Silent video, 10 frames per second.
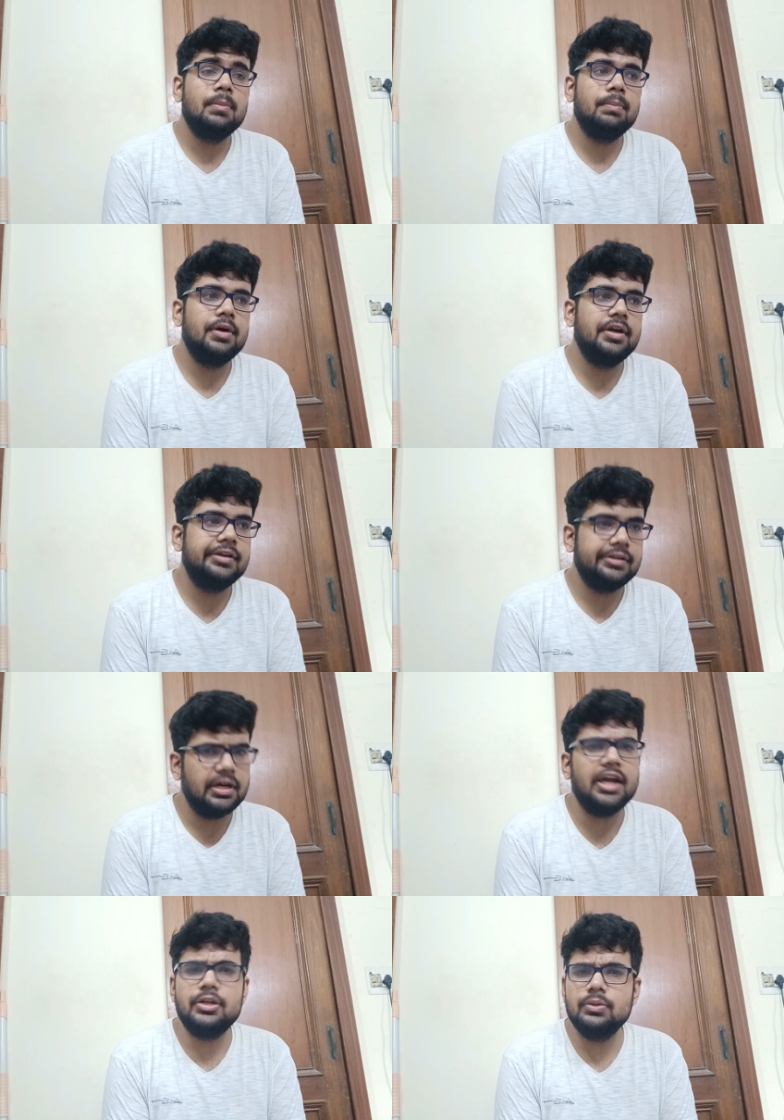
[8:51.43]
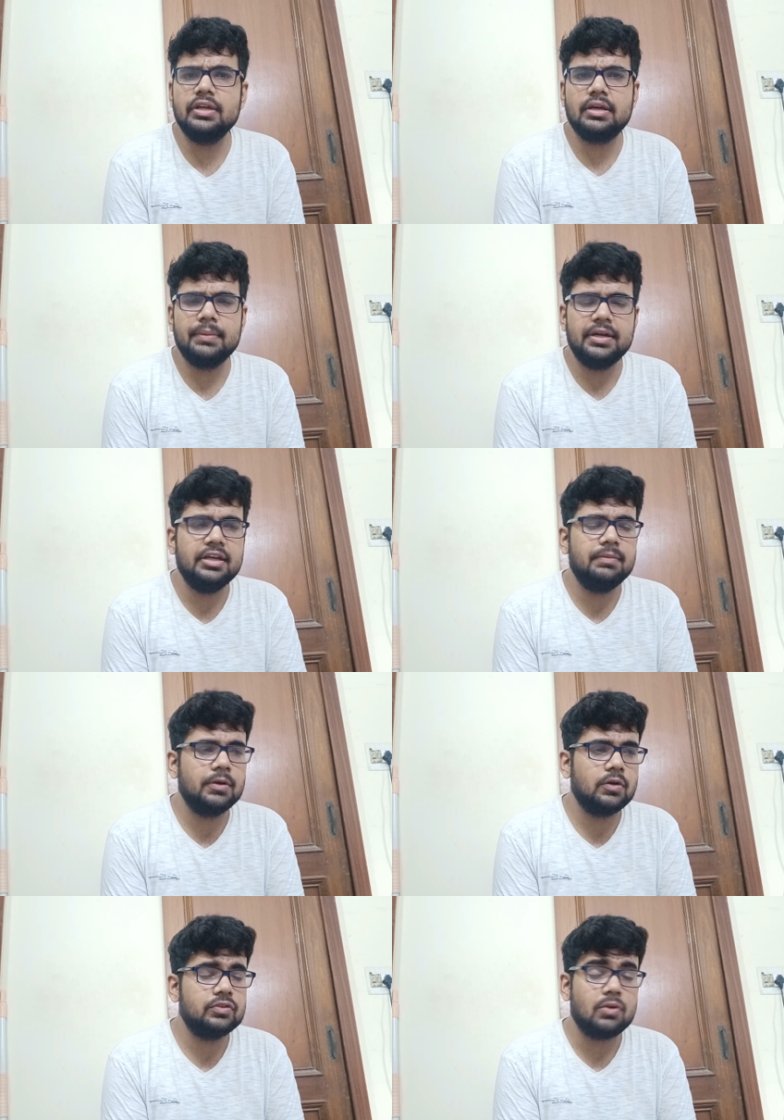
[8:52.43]
But uh, I do recommend it
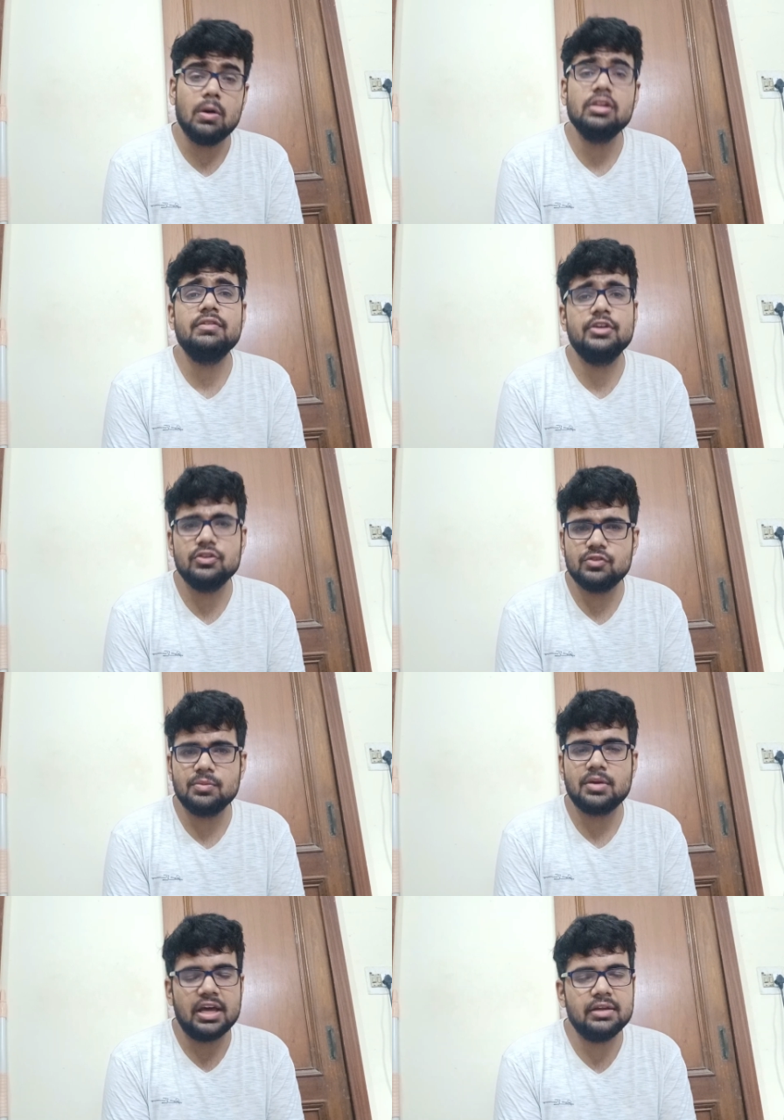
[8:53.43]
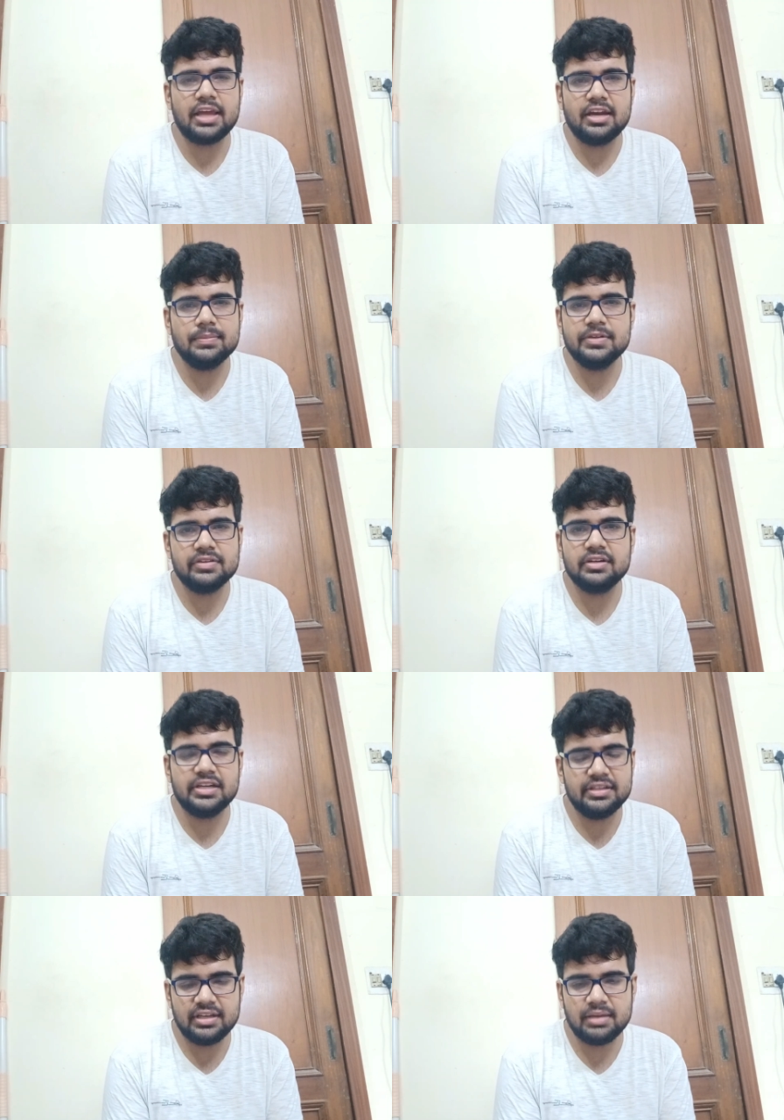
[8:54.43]
because all the videos from Khan Academies are
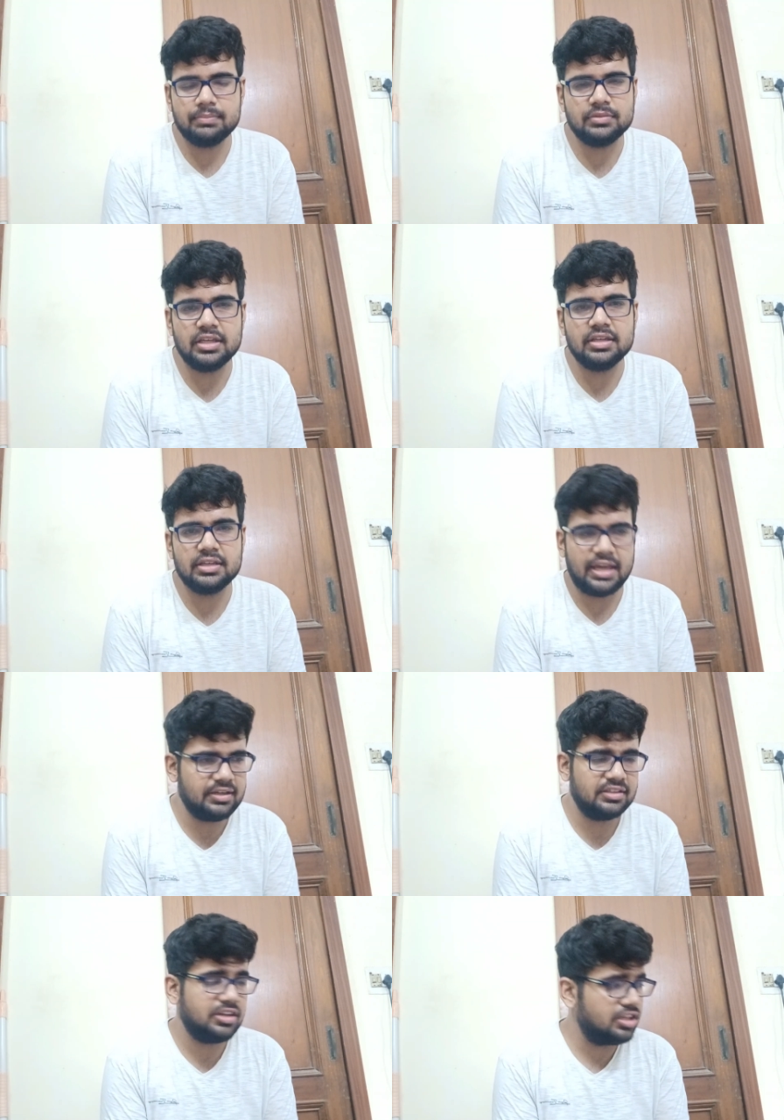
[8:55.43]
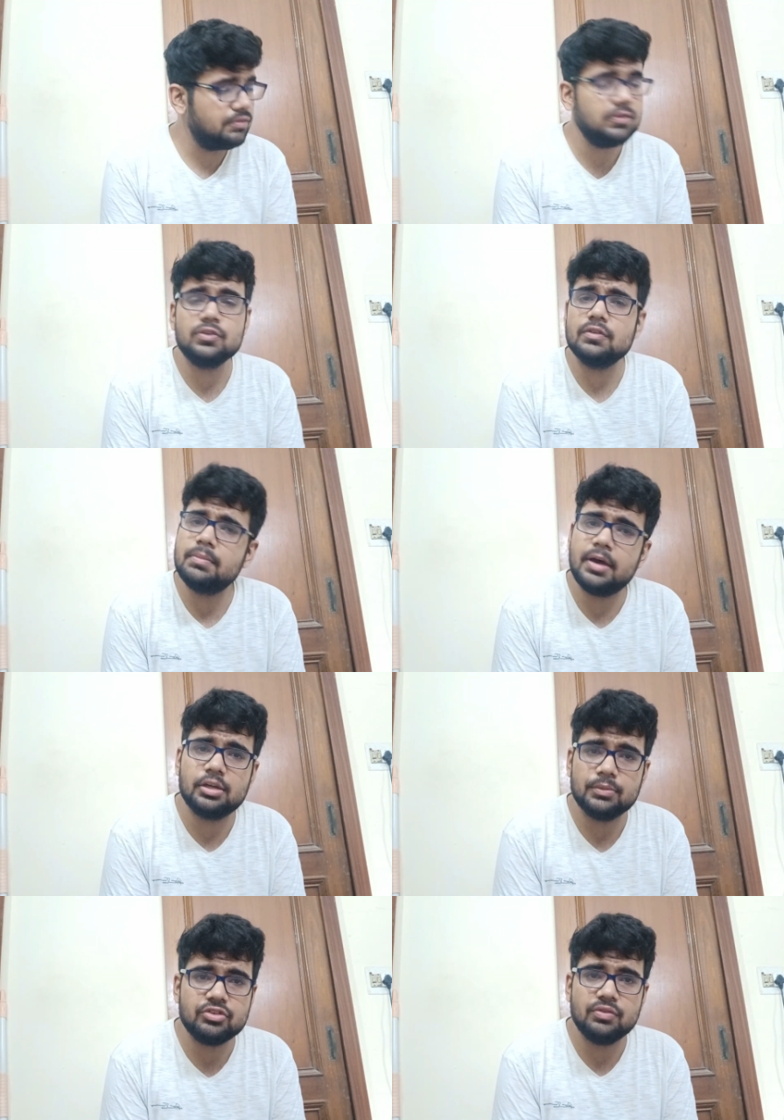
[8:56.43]
great, then I think, and the reviews of the
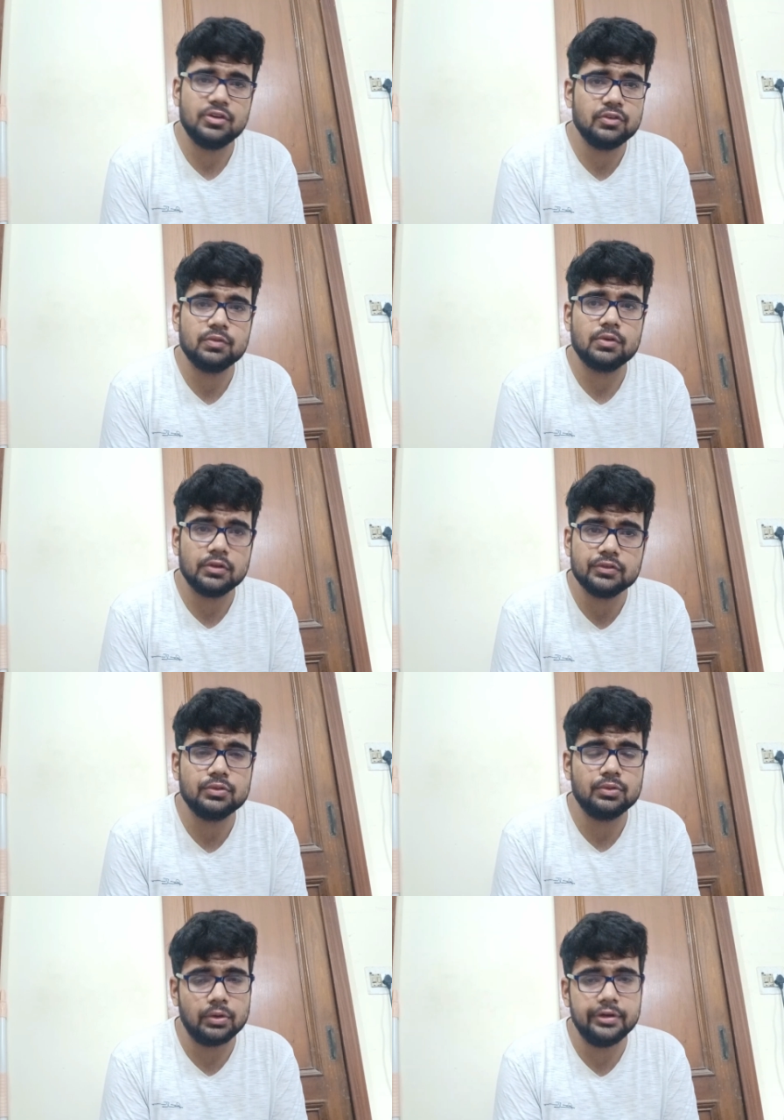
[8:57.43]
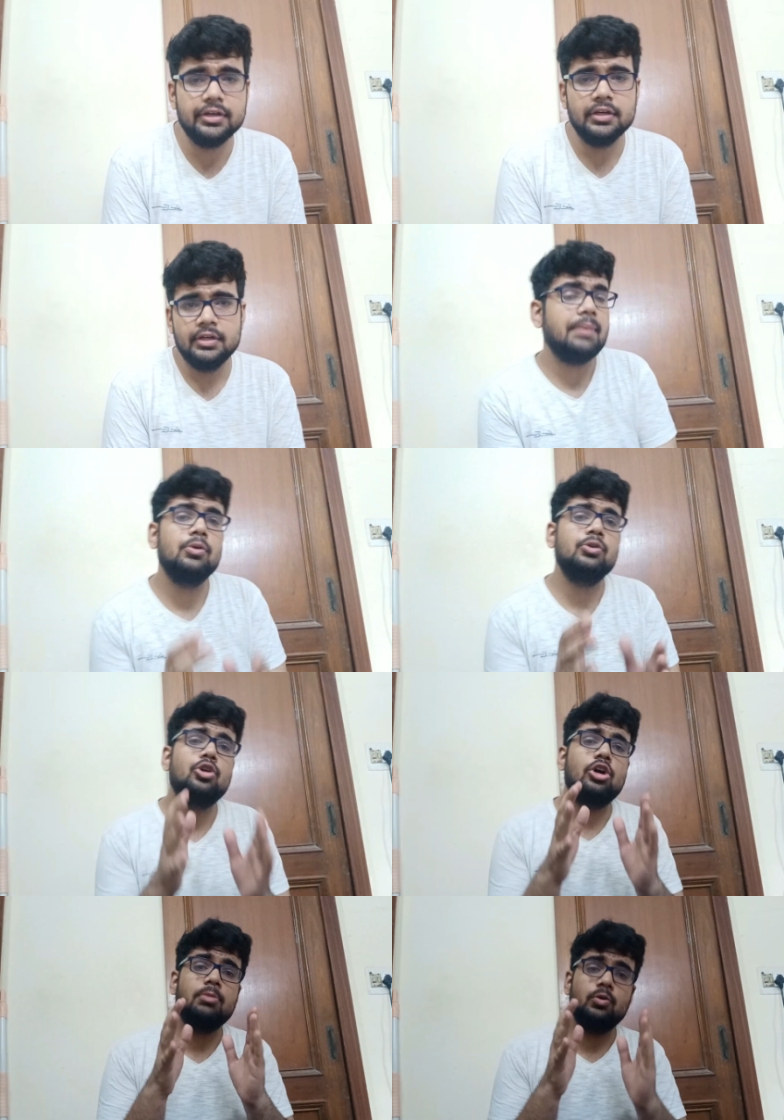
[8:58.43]
biochemistry videos were also good. I'm going to
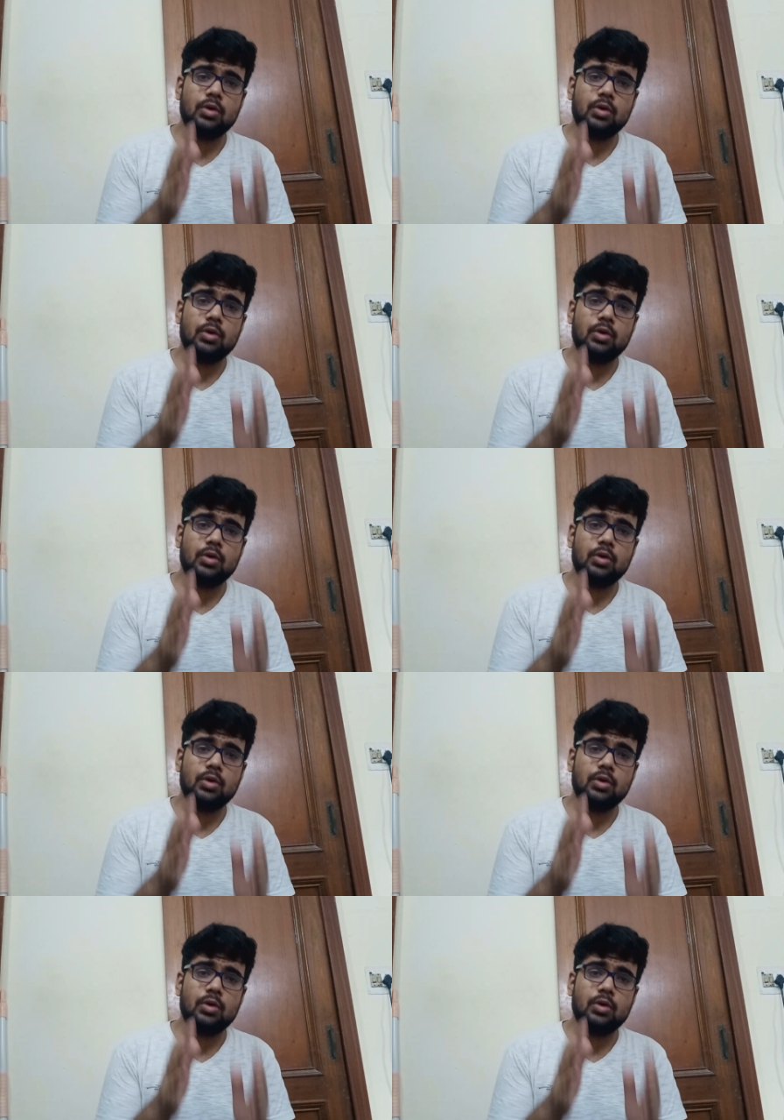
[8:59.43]
talk about